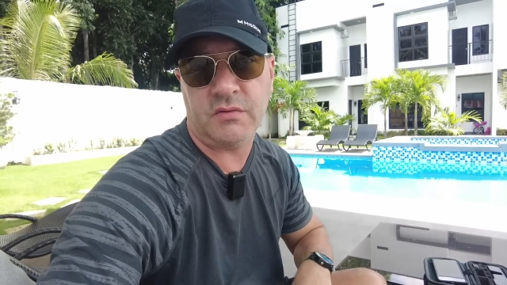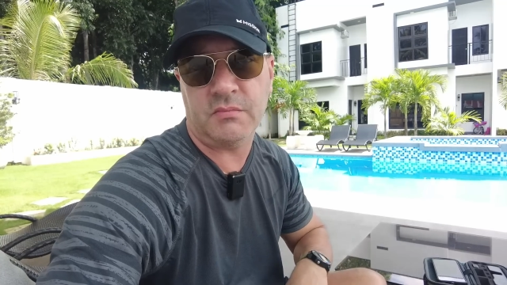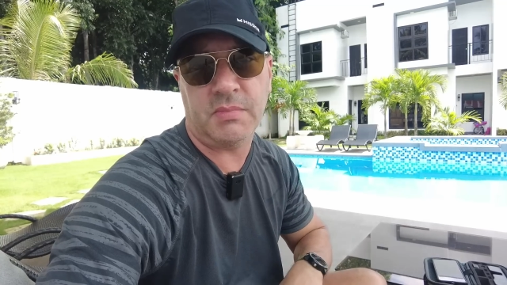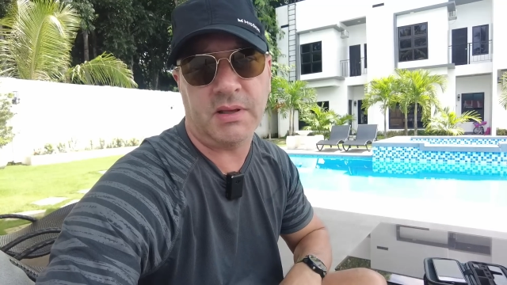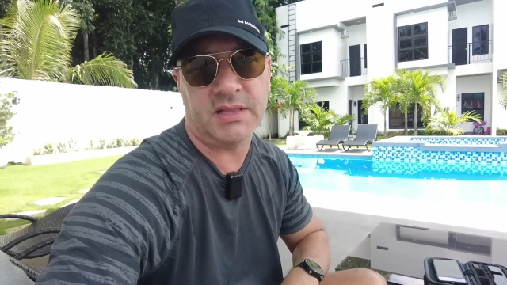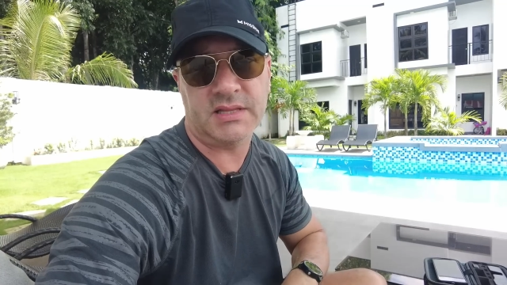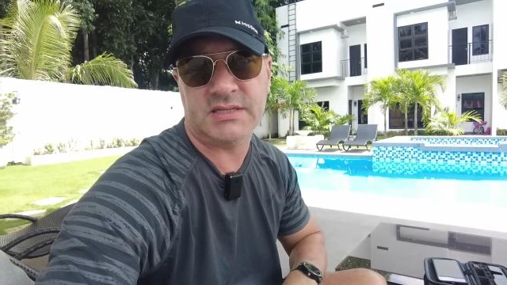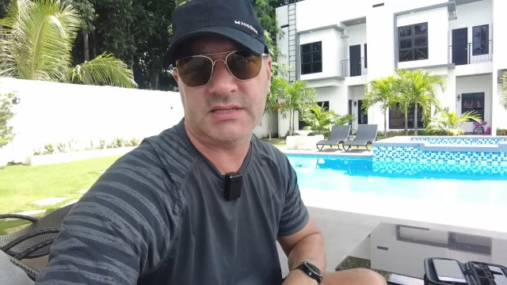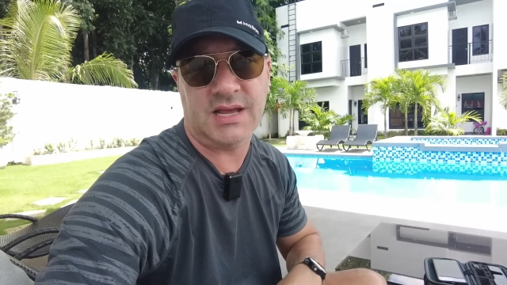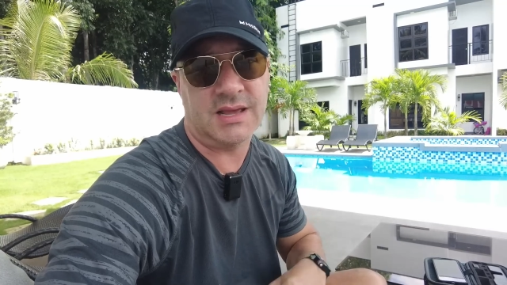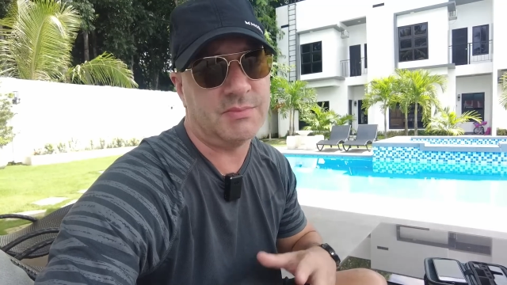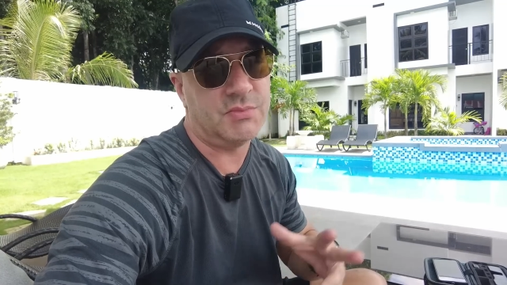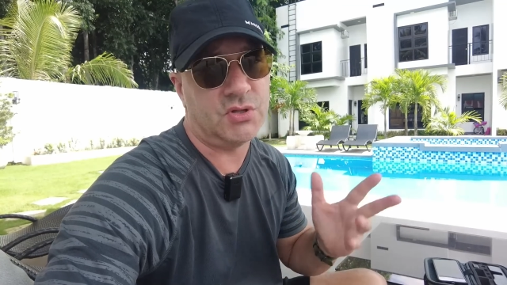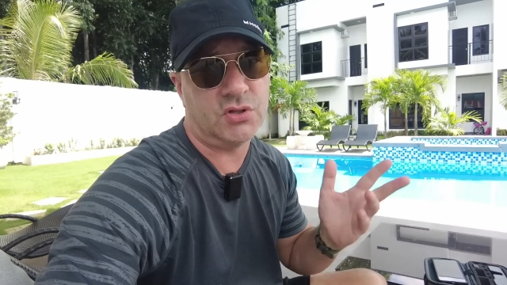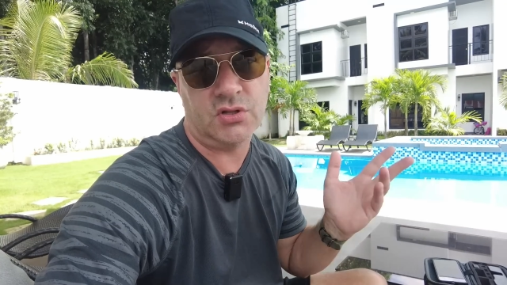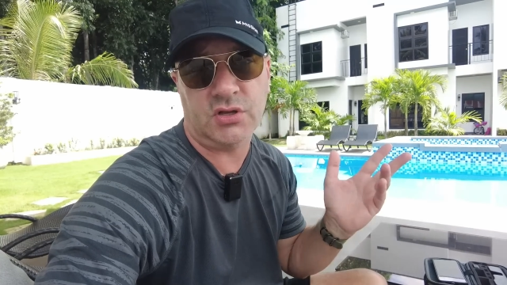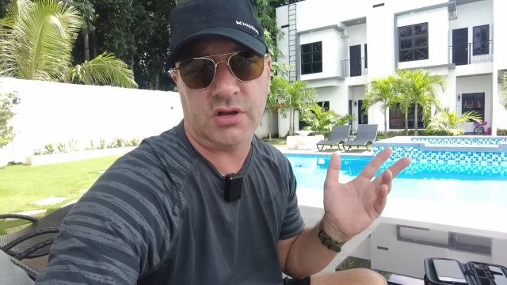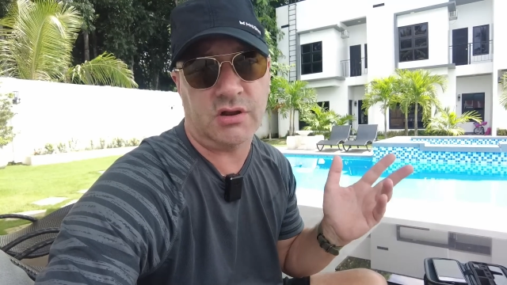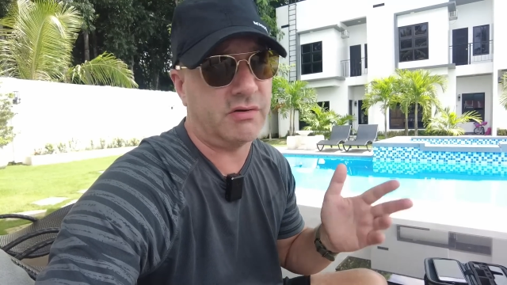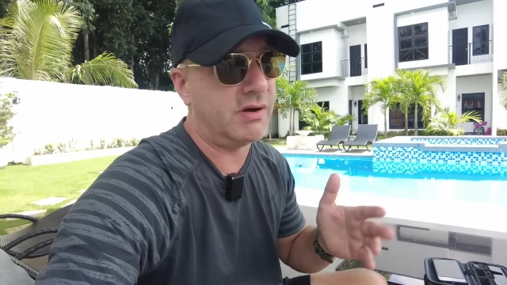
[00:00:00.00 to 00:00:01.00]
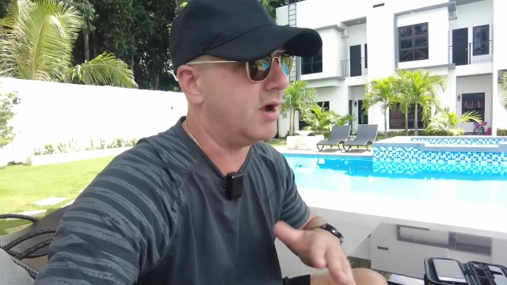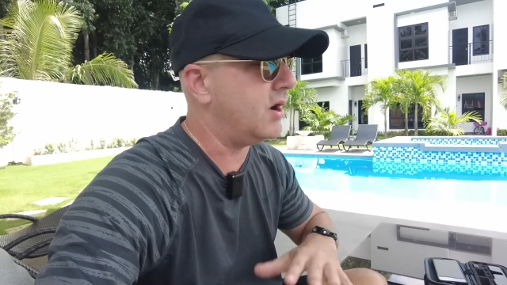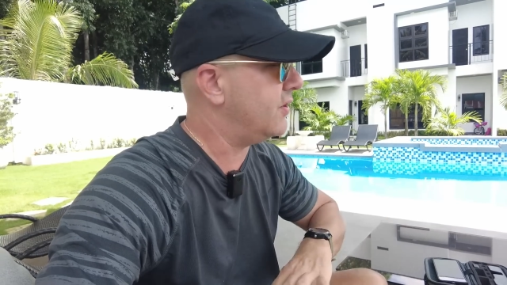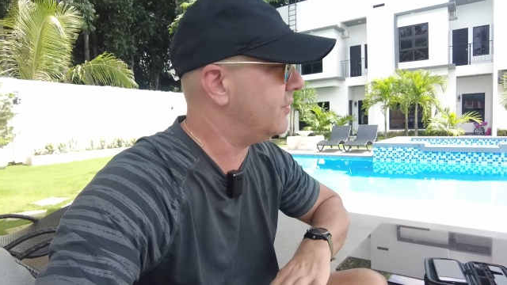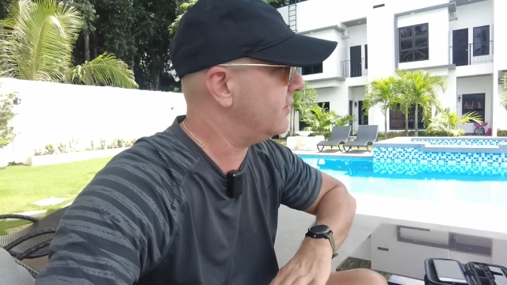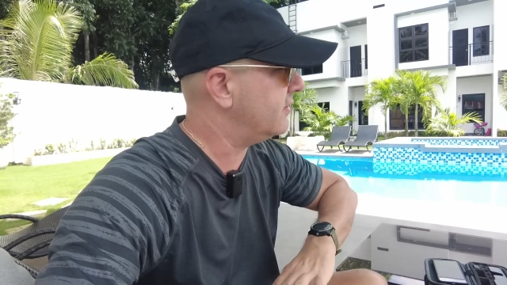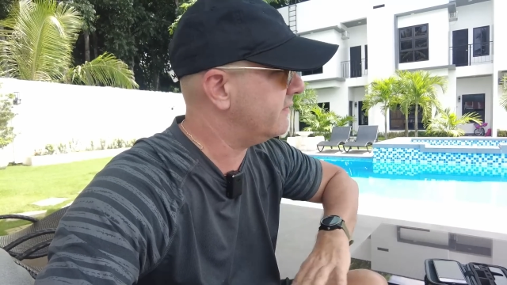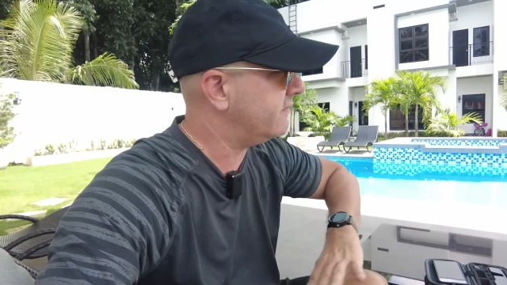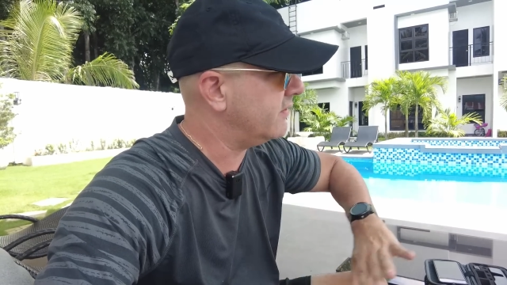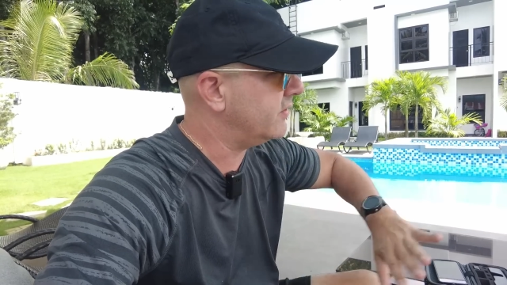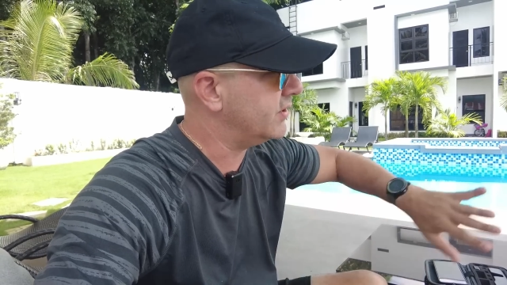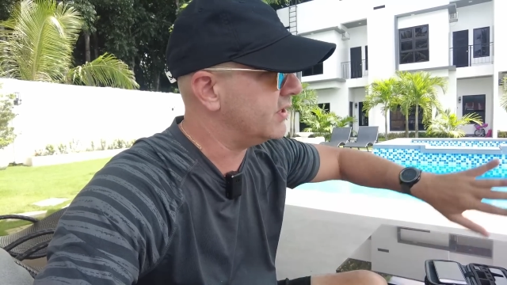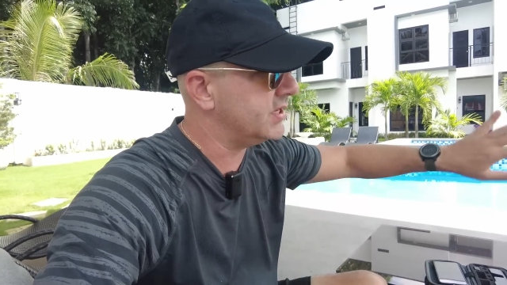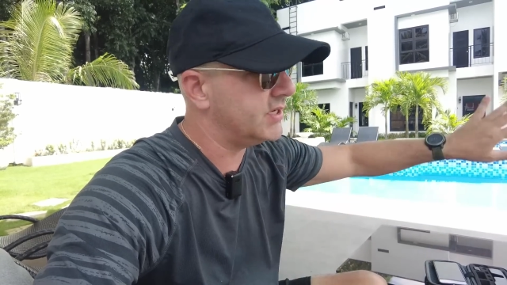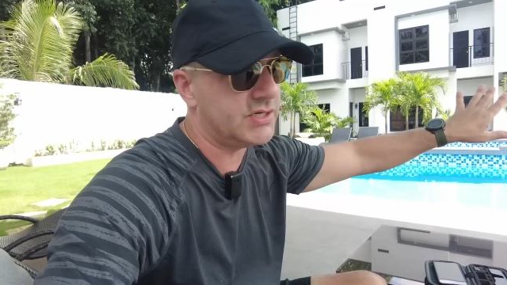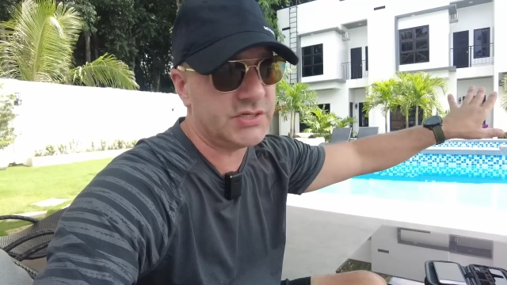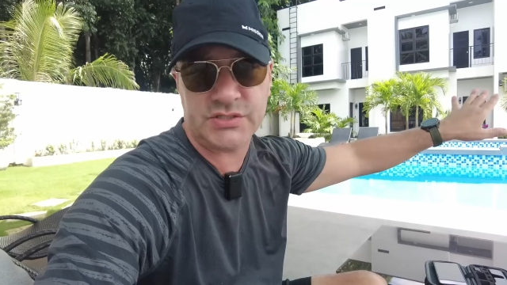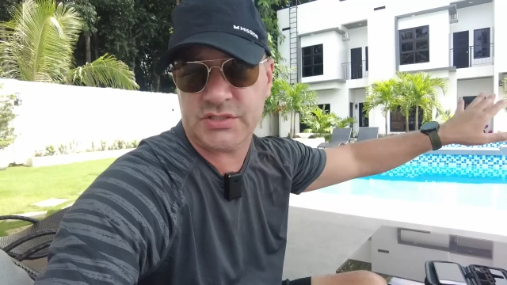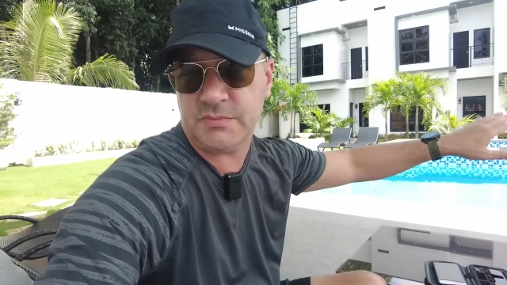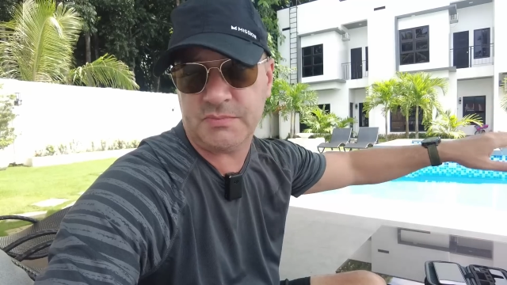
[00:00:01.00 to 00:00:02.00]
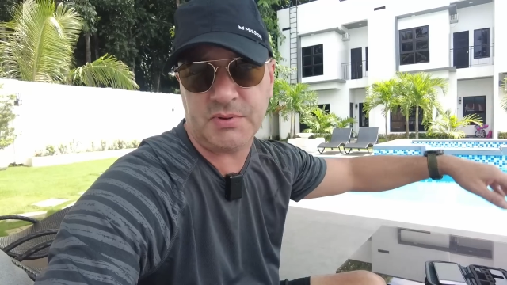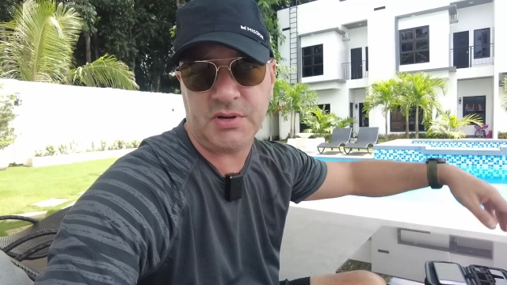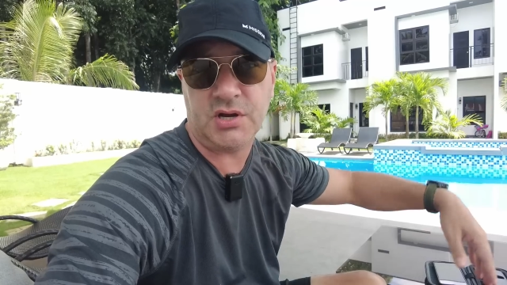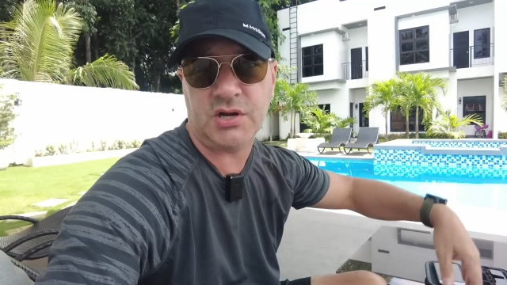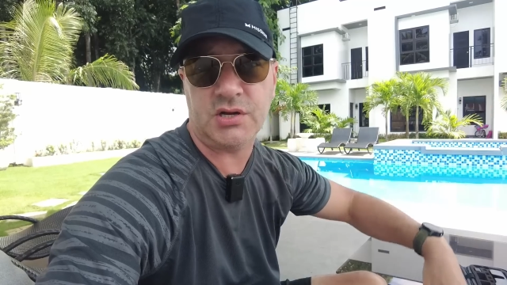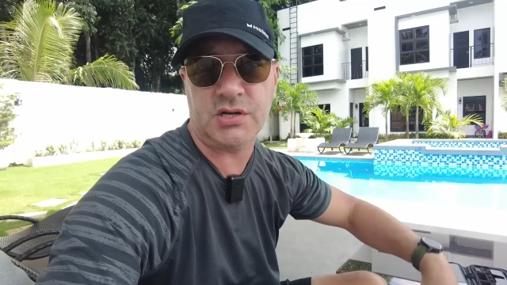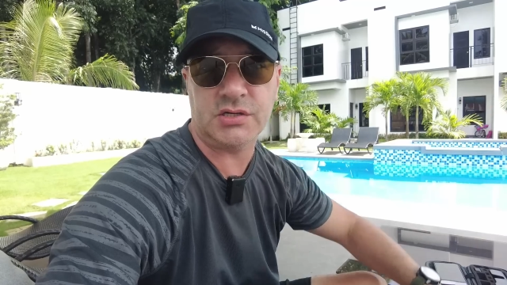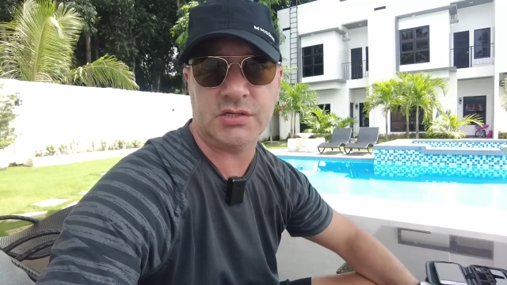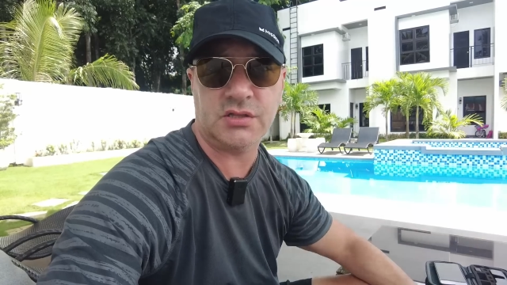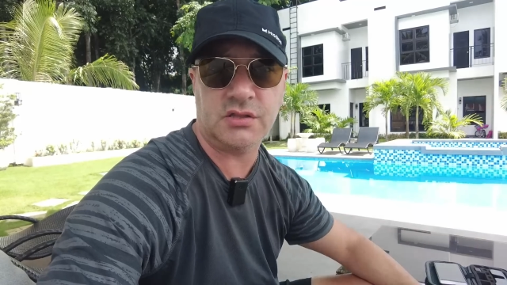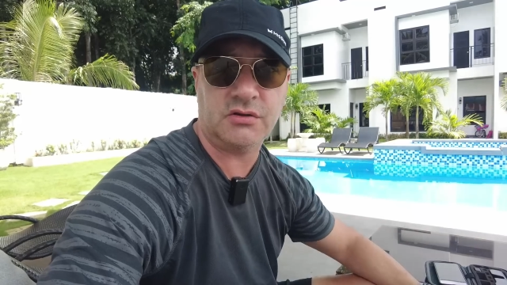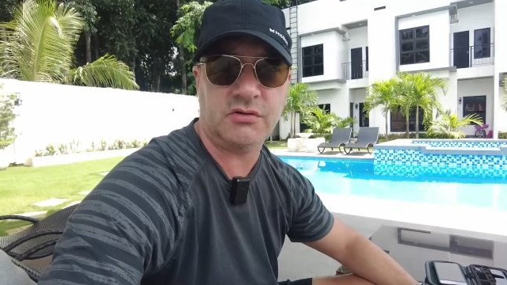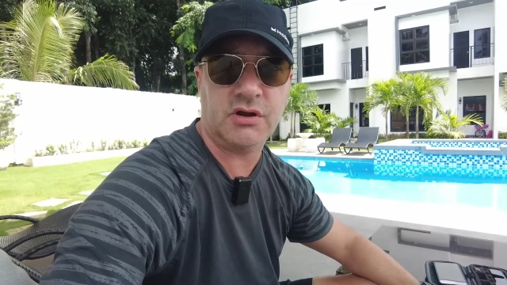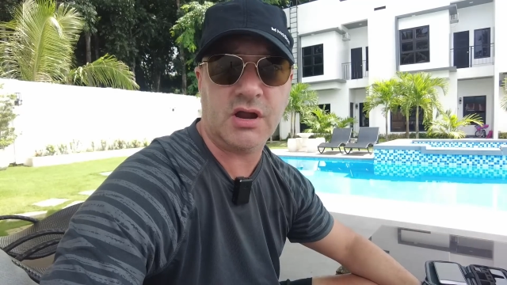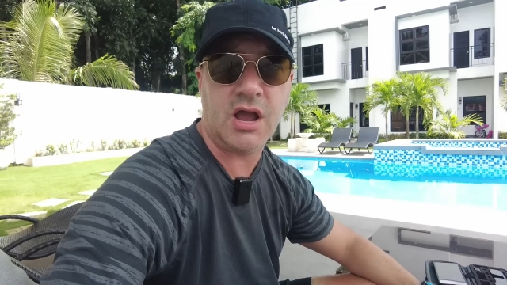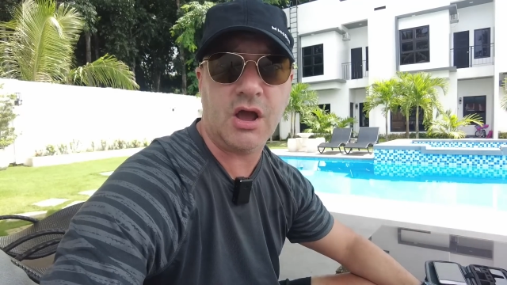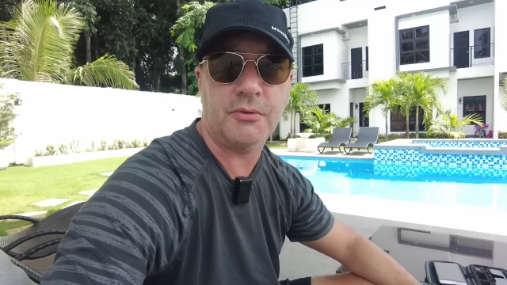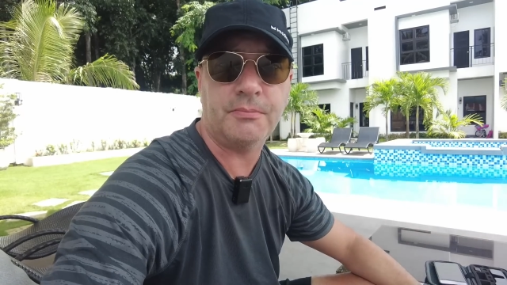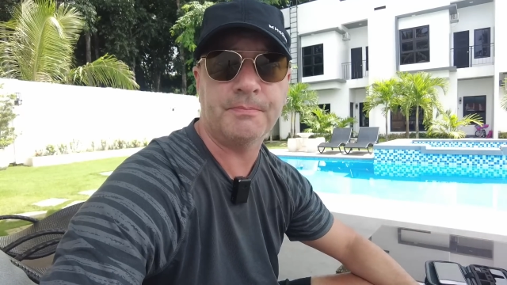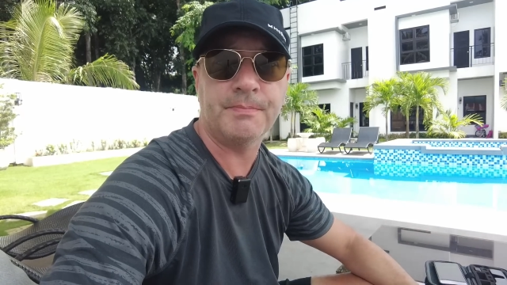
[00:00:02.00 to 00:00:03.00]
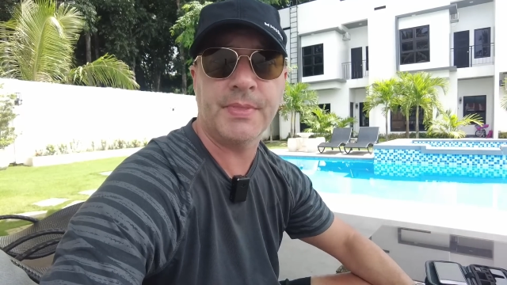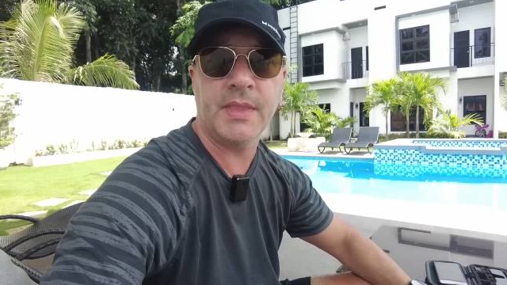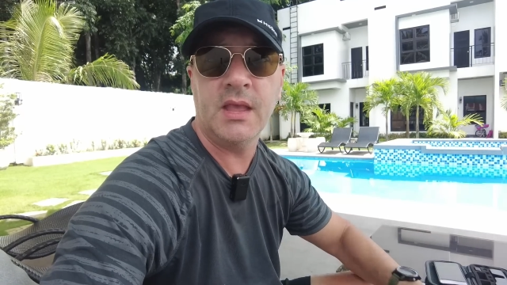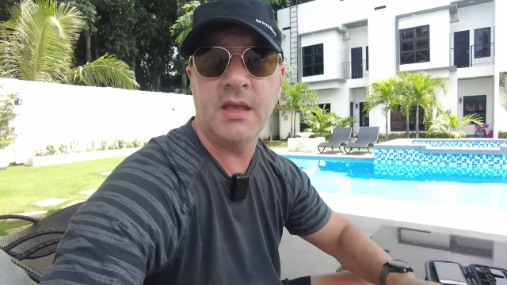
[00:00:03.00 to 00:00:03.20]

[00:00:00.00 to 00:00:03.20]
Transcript: and by the time you look around, they've already disappeared into the crowd.